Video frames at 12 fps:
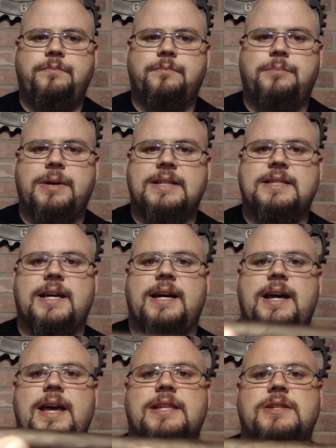but
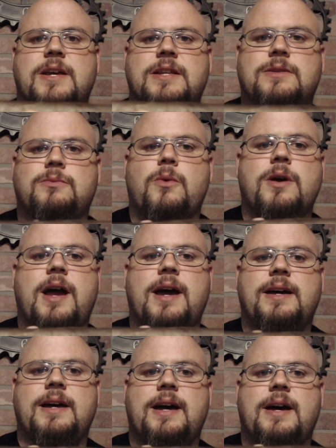it's one
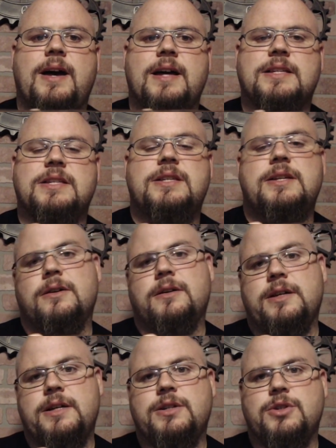I
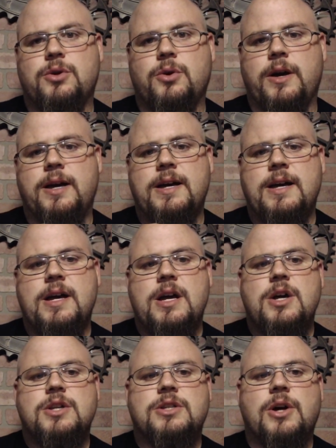sincerely enjoy.
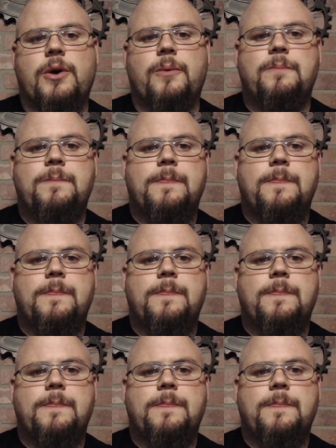So